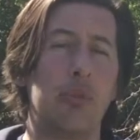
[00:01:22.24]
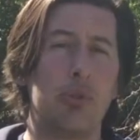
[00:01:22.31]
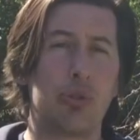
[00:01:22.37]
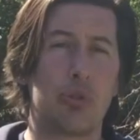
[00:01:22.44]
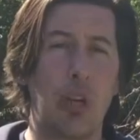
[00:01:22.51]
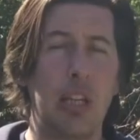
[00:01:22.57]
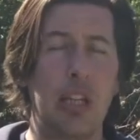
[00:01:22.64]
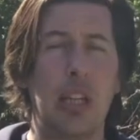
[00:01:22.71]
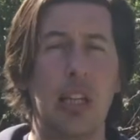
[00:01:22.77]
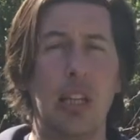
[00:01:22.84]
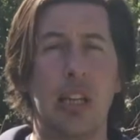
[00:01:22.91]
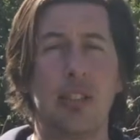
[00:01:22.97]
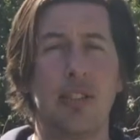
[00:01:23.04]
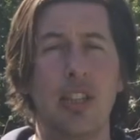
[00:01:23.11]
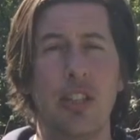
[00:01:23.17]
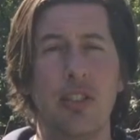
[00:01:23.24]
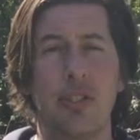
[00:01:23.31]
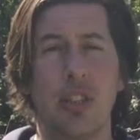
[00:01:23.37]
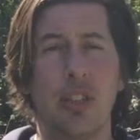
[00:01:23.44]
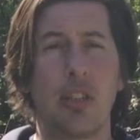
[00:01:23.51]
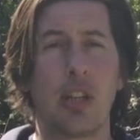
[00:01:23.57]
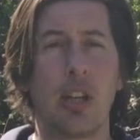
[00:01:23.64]
training and
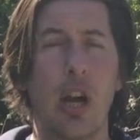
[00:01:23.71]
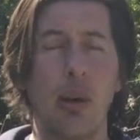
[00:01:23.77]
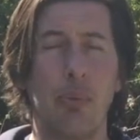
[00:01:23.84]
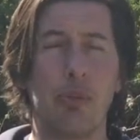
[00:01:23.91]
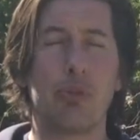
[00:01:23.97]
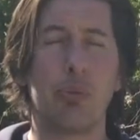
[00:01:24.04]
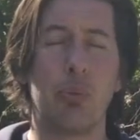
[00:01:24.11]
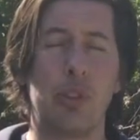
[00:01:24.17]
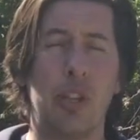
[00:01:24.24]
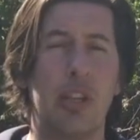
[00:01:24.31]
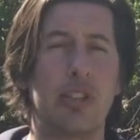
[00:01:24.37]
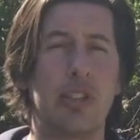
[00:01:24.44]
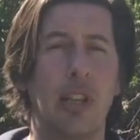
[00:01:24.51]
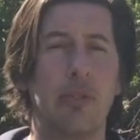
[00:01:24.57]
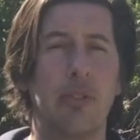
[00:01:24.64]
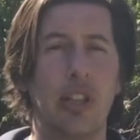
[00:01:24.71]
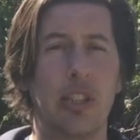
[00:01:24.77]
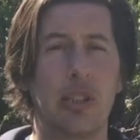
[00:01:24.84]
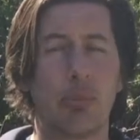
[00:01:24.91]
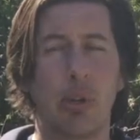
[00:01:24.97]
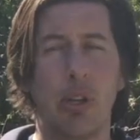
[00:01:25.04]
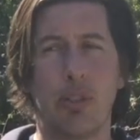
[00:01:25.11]
teaching that comes from within this
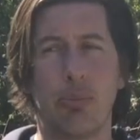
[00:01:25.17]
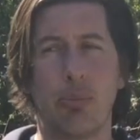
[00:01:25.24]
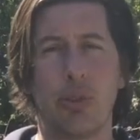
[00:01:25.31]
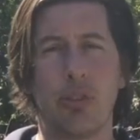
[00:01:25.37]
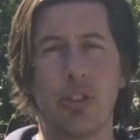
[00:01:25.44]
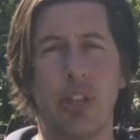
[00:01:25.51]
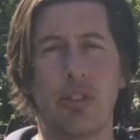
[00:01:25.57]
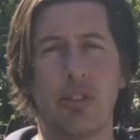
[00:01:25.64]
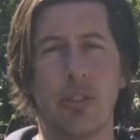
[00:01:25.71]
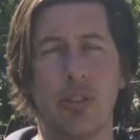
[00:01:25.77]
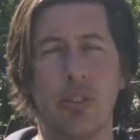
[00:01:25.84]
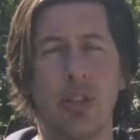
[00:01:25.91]
Lovelinks Plant Project.